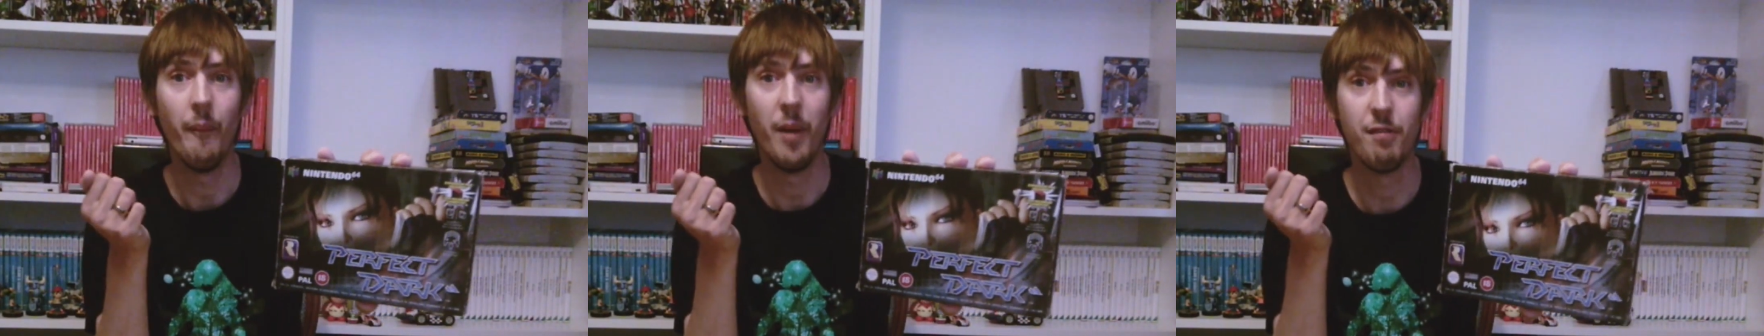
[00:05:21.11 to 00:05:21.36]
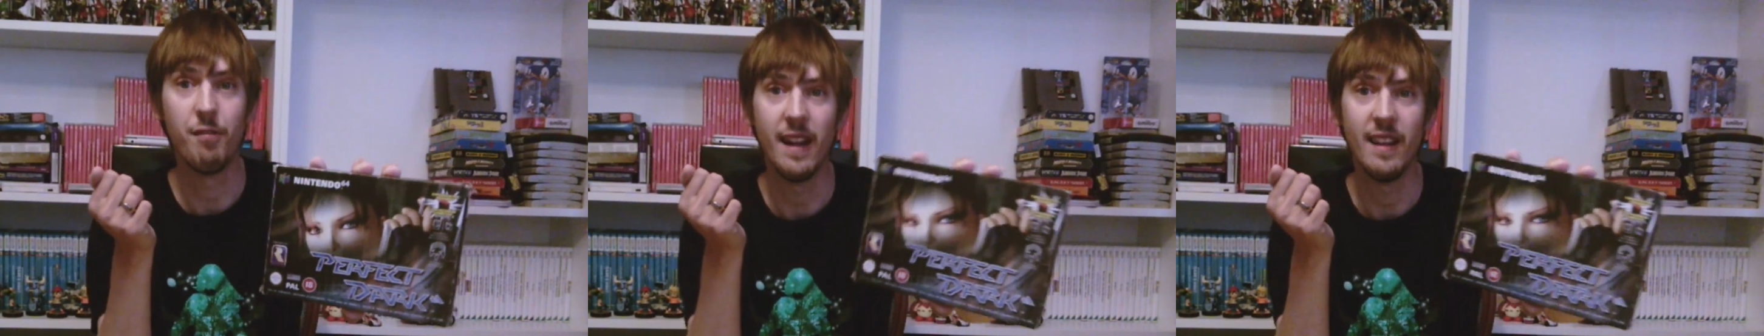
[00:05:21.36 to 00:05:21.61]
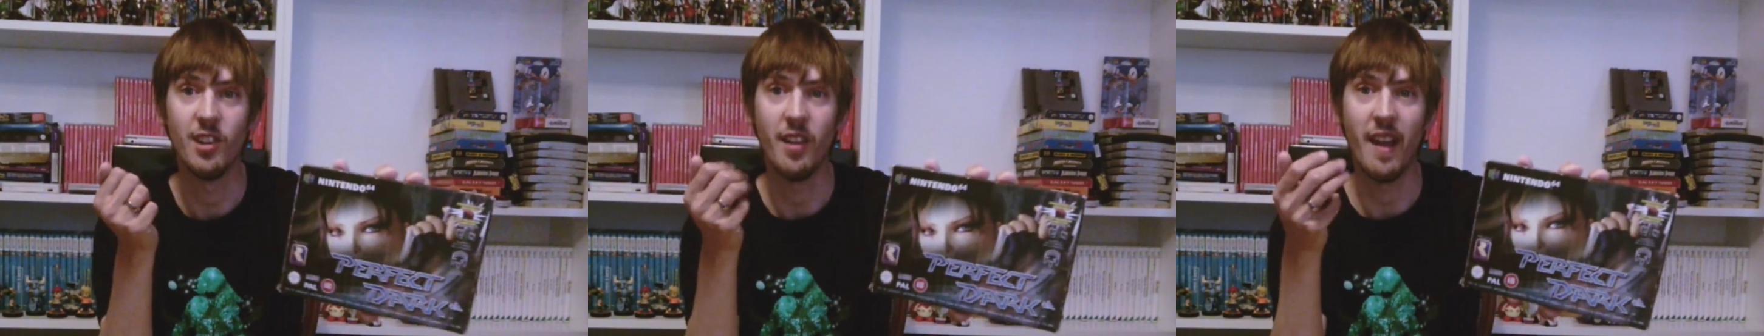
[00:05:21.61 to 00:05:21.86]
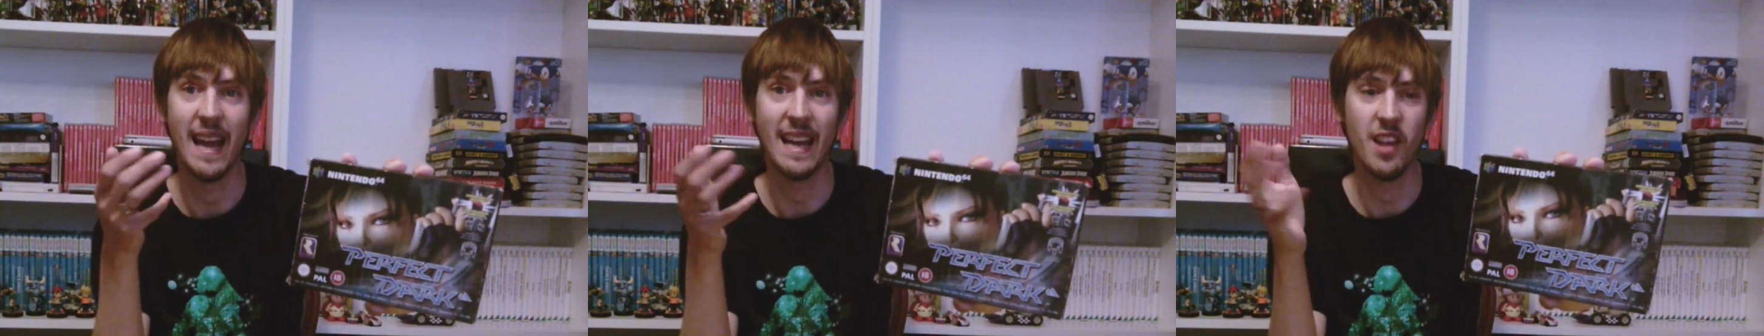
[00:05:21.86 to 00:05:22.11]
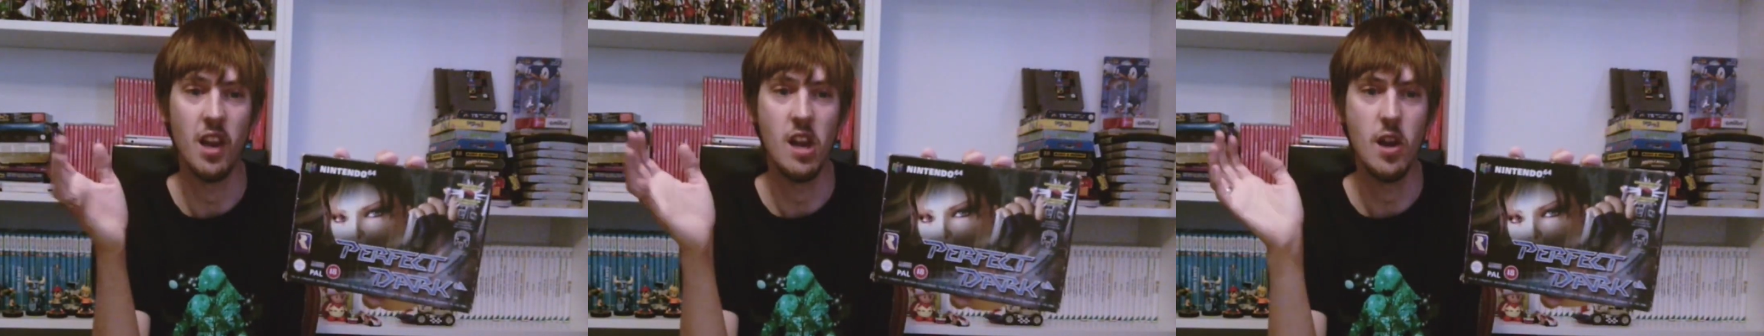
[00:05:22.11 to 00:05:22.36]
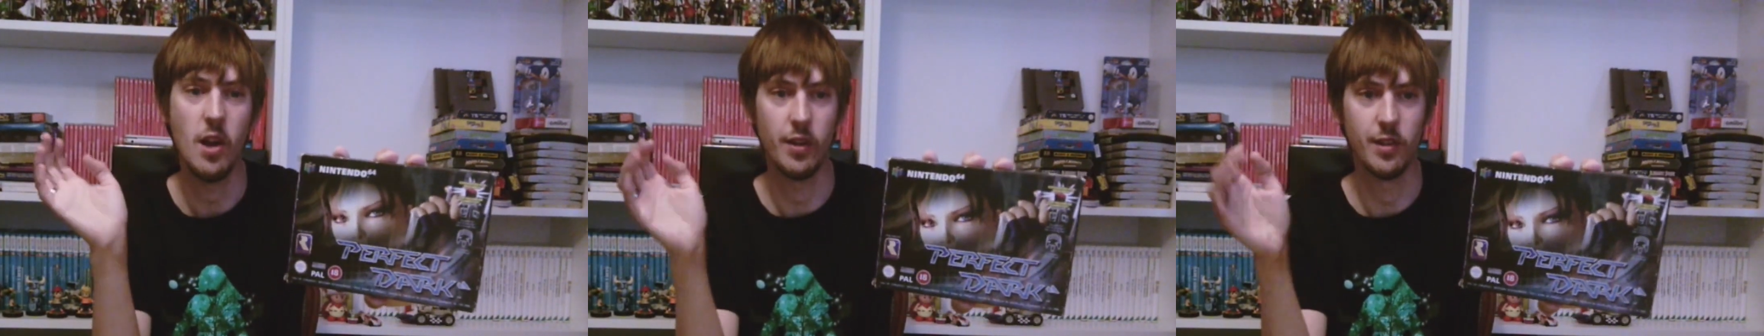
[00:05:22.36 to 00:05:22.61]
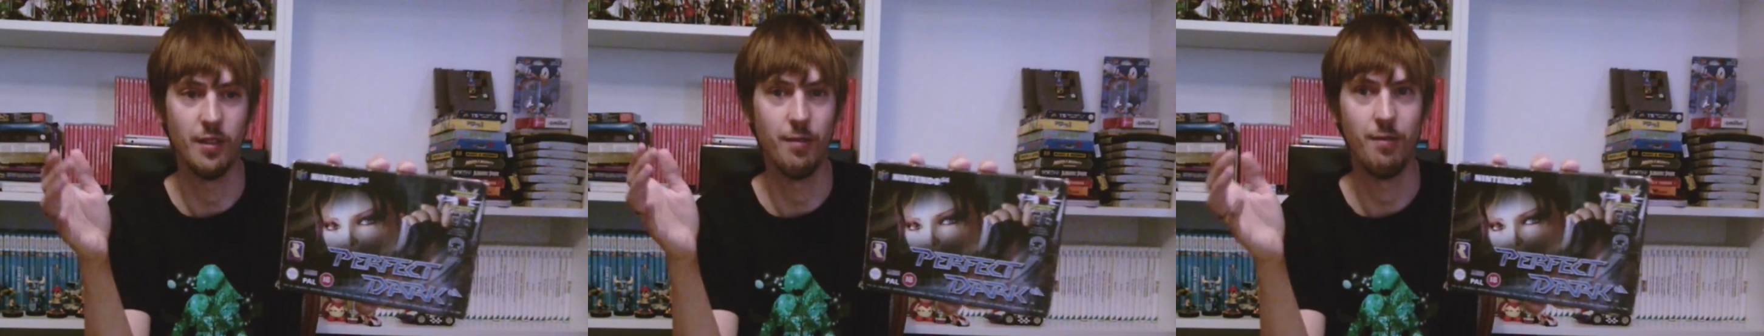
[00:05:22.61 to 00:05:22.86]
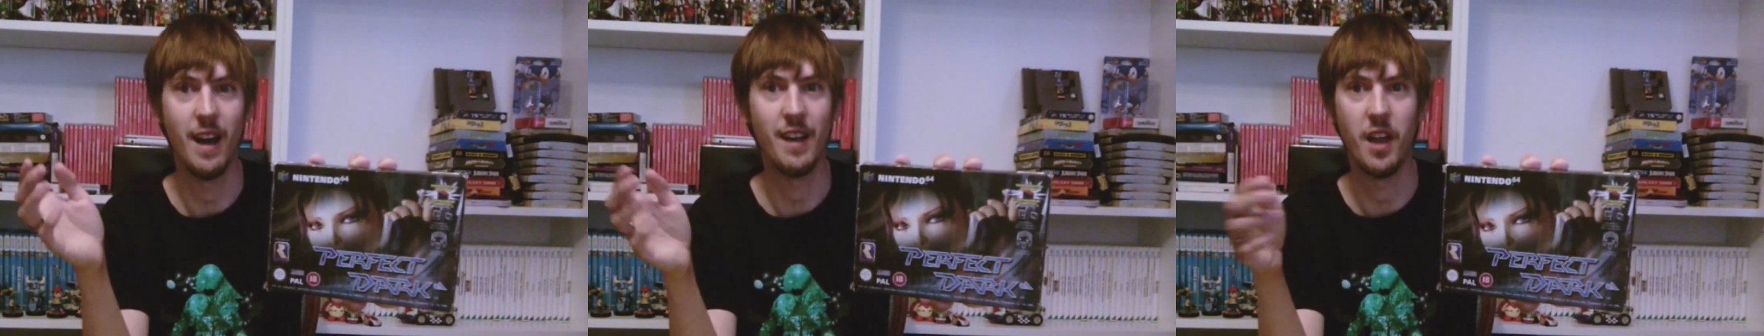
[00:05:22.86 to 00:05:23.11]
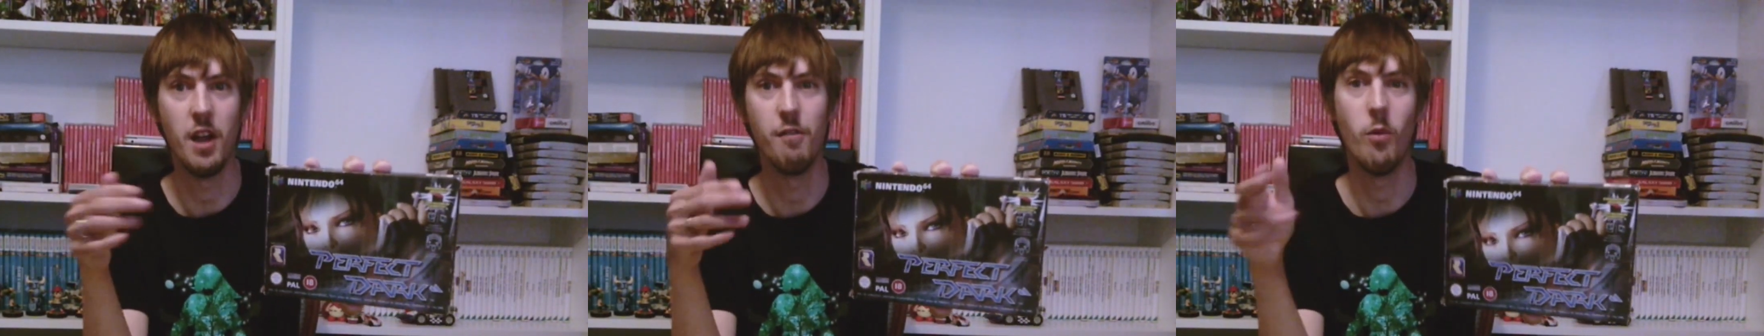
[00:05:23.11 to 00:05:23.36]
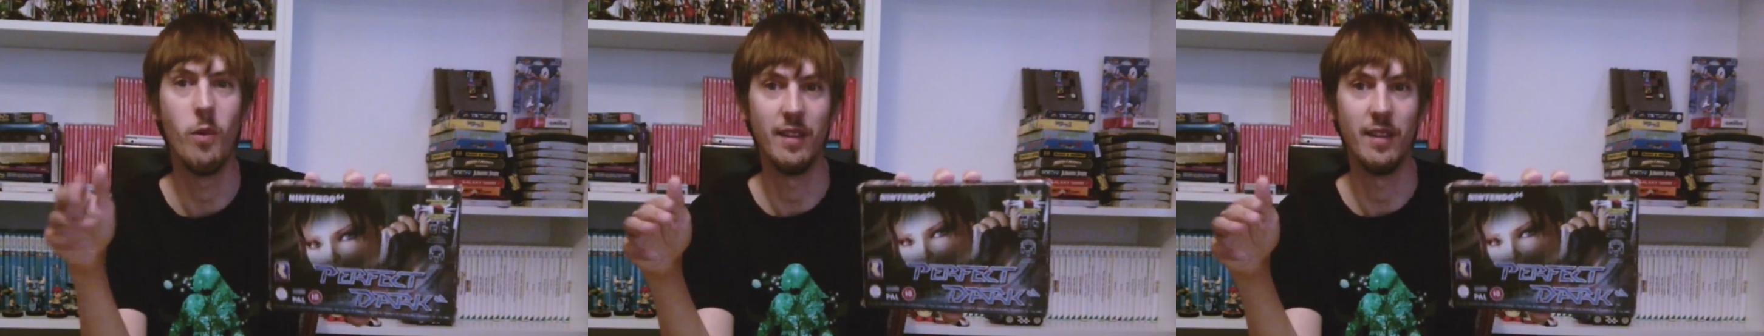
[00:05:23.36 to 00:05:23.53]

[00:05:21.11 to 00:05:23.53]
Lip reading: My friends and I had a lot of fun over